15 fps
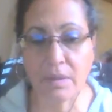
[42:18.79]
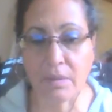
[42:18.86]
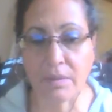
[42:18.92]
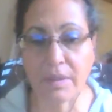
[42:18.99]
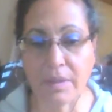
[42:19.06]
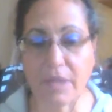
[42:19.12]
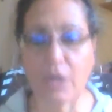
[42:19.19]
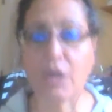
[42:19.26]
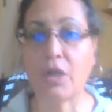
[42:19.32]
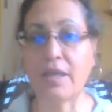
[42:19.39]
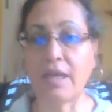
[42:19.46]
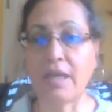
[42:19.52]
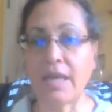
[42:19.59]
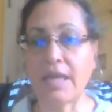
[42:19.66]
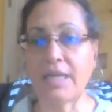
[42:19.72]

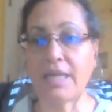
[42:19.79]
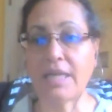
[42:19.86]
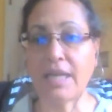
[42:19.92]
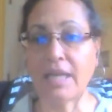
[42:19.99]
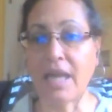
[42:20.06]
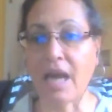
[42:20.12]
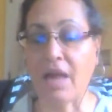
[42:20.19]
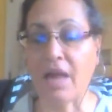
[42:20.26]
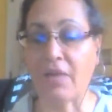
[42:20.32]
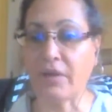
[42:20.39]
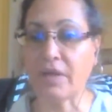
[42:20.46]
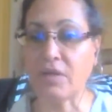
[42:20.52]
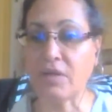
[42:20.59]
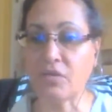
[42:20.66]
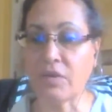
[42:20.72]
could take the other
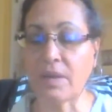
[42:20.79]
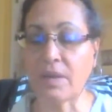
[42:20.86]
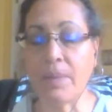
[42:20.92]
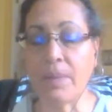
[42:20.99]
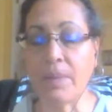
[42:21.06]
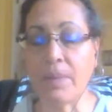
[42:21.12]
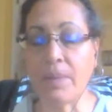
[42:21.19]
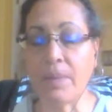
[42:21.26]
extreme,